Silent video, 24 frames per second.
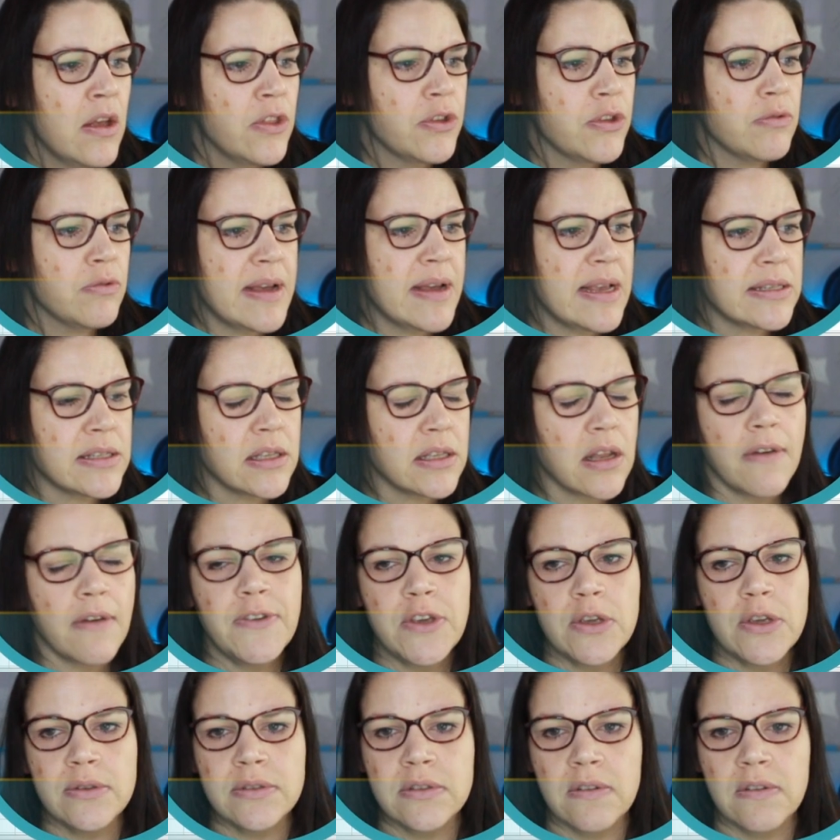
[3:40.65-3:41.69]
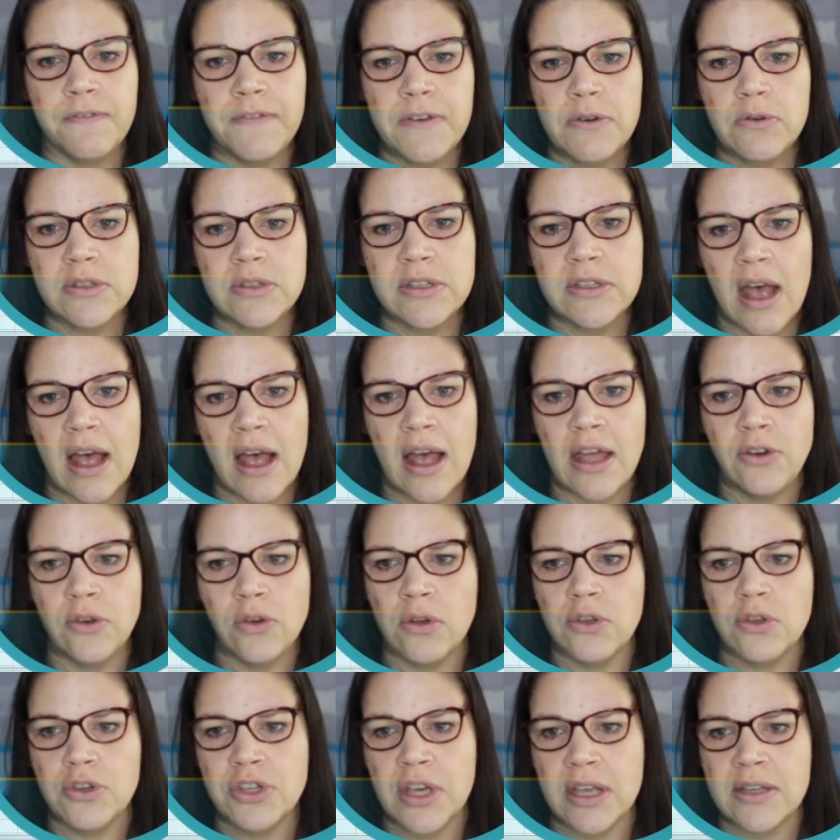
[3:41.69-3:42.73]
The reason I've used the filter and
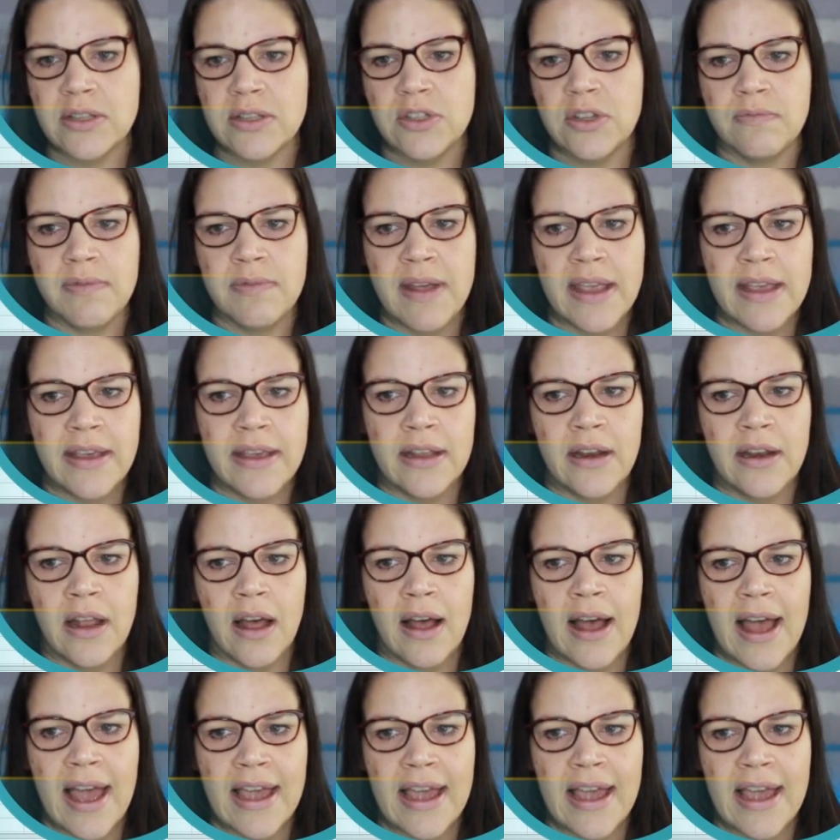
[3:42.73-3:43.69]
not just the regular